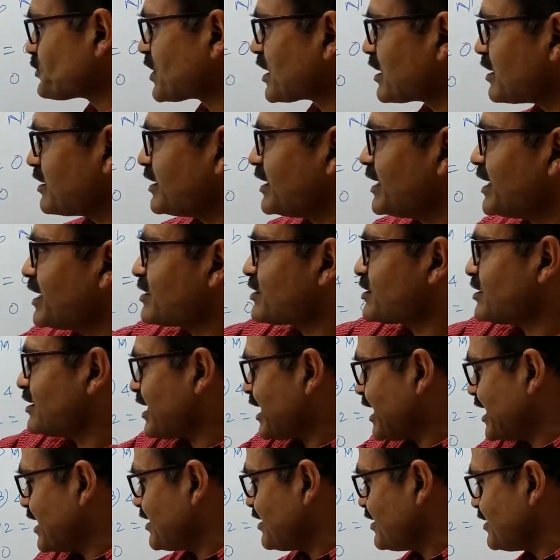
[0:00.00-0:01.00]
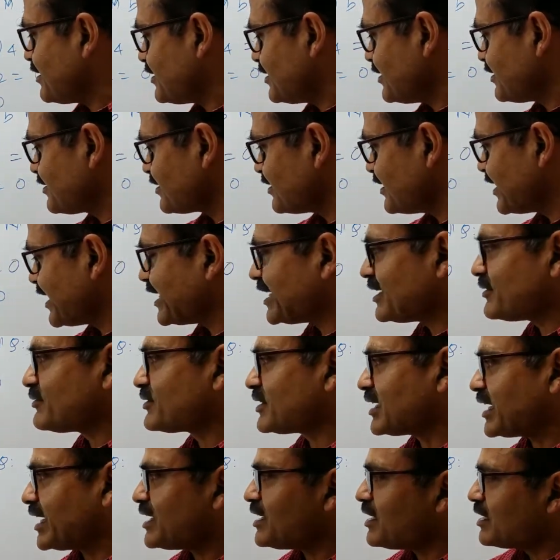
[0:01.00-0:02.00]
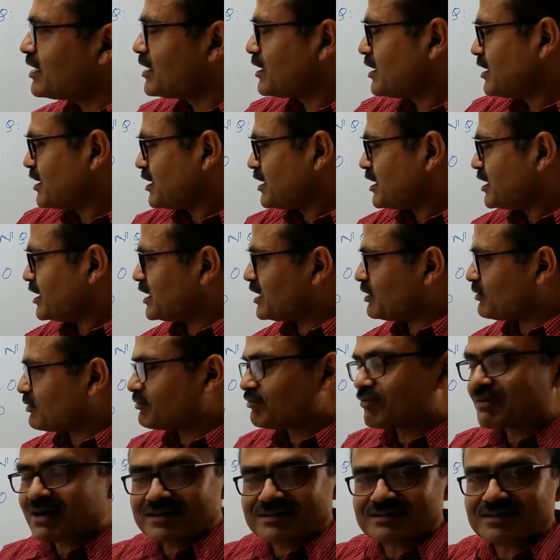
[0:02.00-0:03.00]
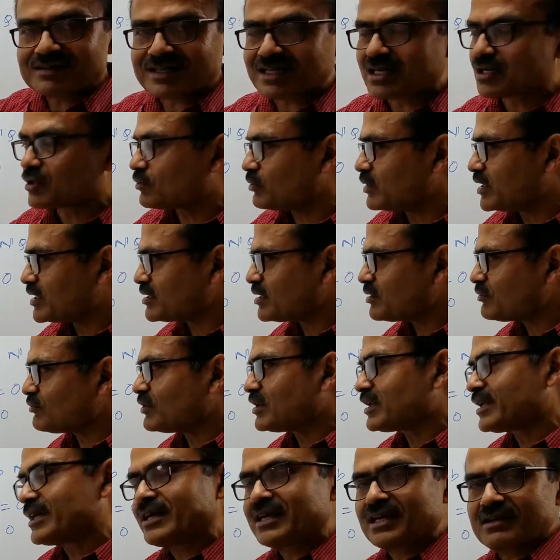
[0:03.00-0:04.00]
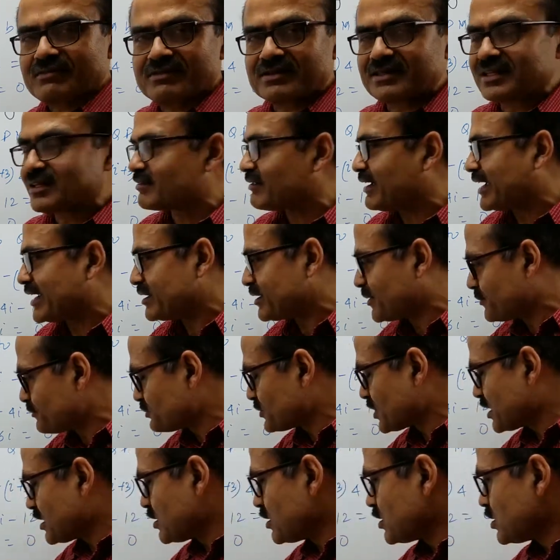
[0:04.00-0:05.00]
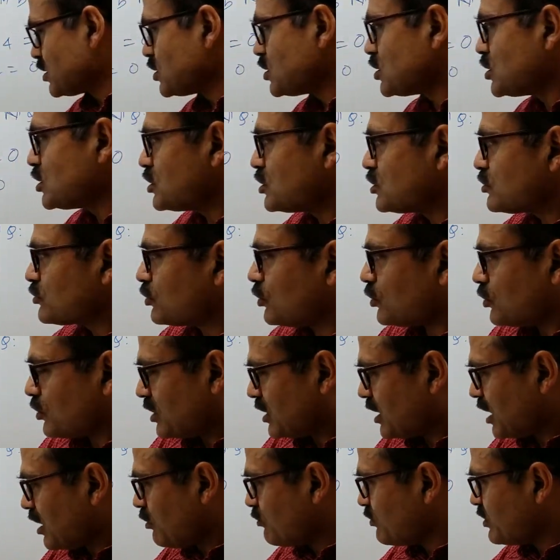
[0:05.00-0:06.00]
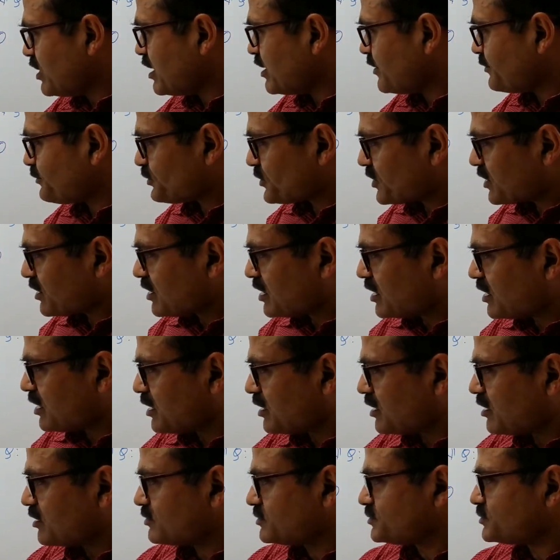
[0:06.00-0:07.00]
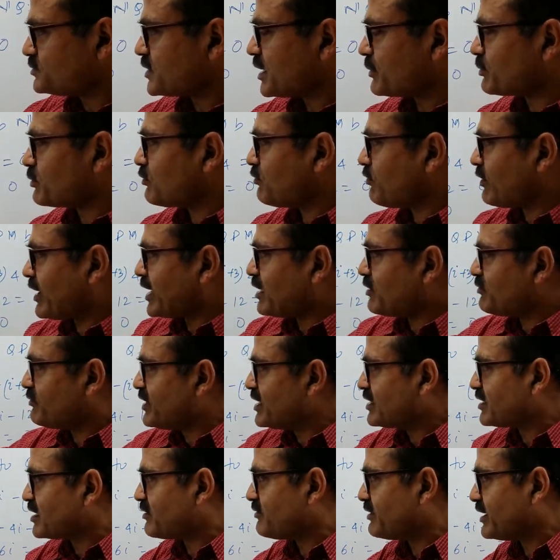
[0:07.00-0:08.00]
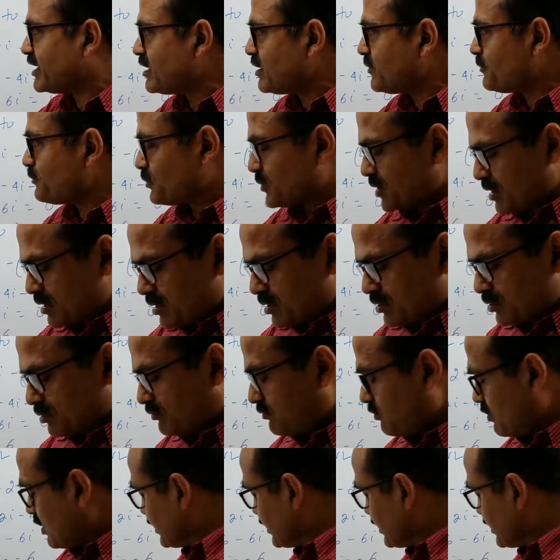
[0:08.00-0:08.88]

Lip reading: direction and this negative sign in our further calculations, we will get everything right. So, now we have to find V Thevenin. So, for